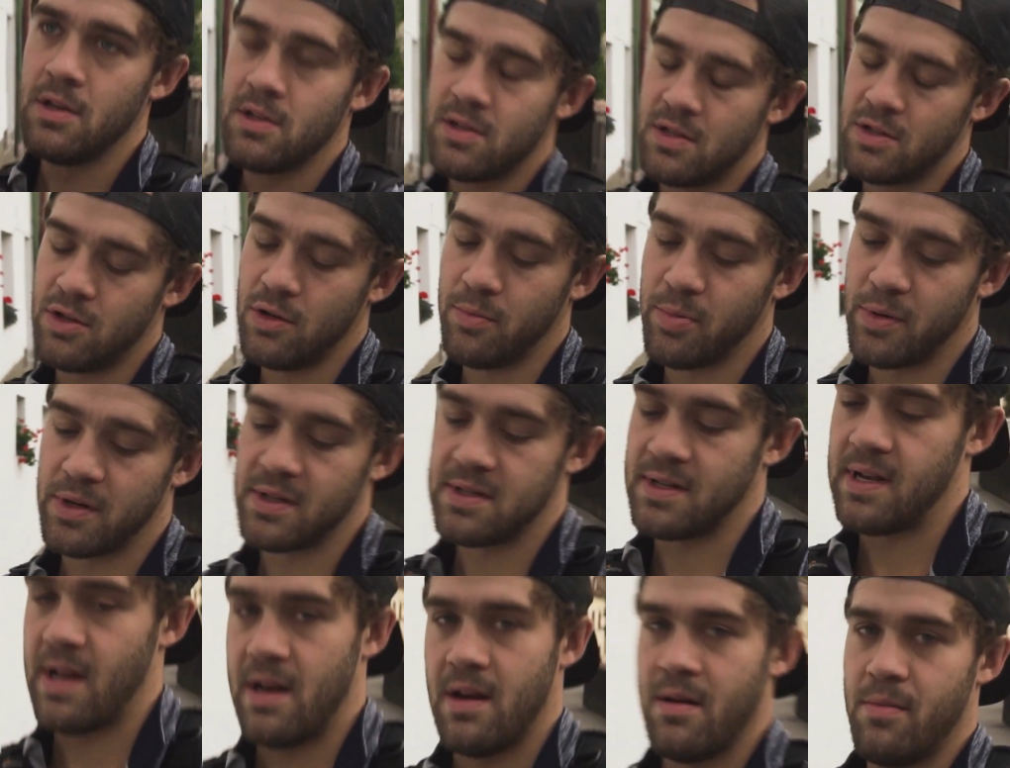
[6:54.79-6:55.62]
Super
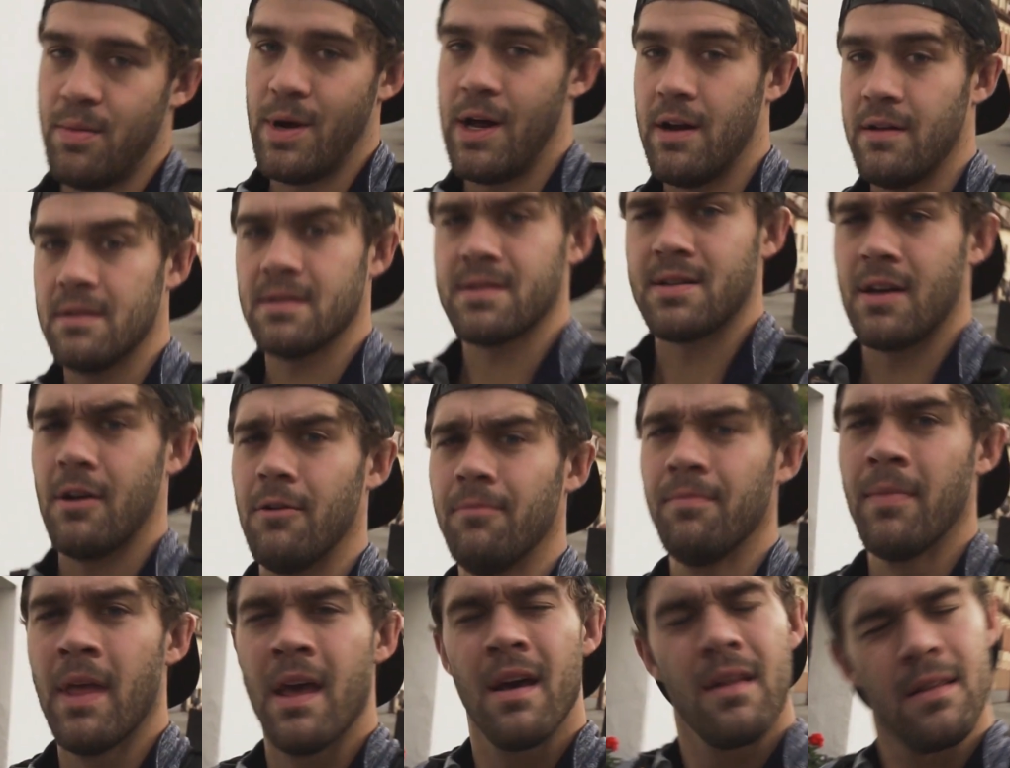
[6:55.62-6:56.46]
excited about it. So
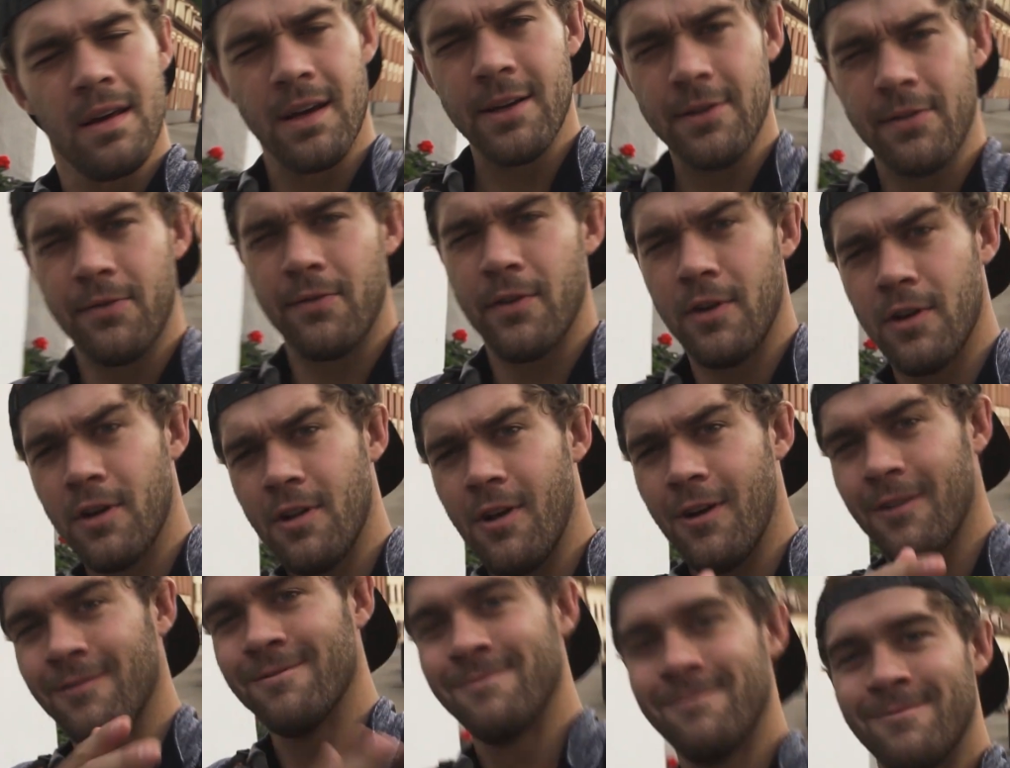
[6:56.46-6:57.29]
thanks for following
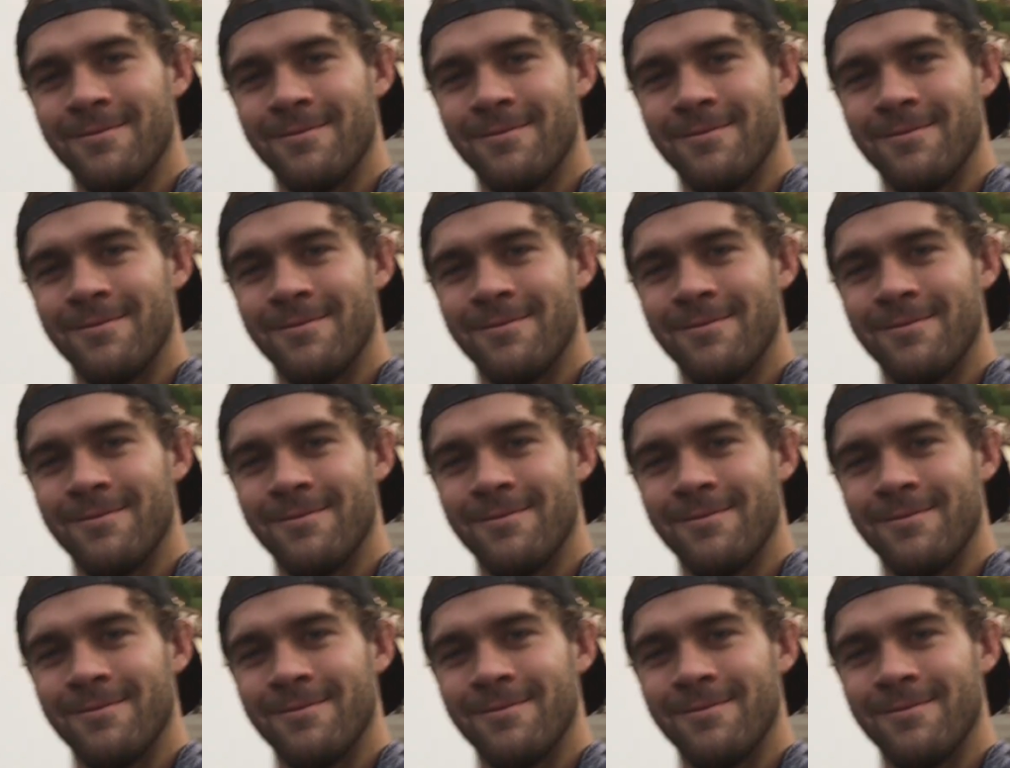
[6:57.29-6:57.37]
along.